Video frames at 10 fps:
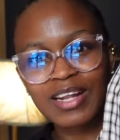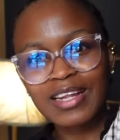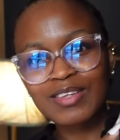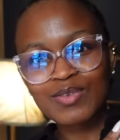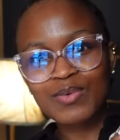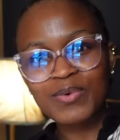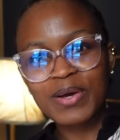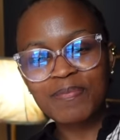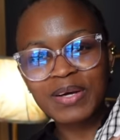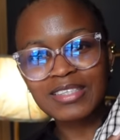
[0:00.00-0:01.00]
that i need to
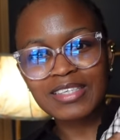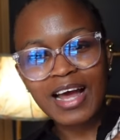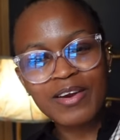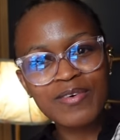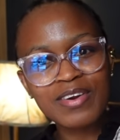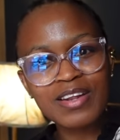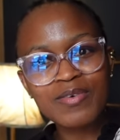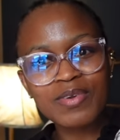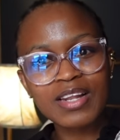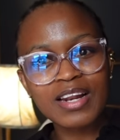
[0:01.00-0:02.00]
wear but i really
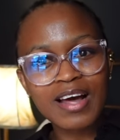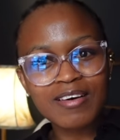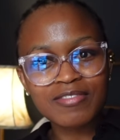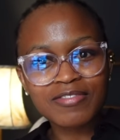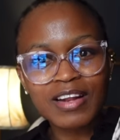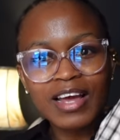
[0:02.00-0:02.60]
really love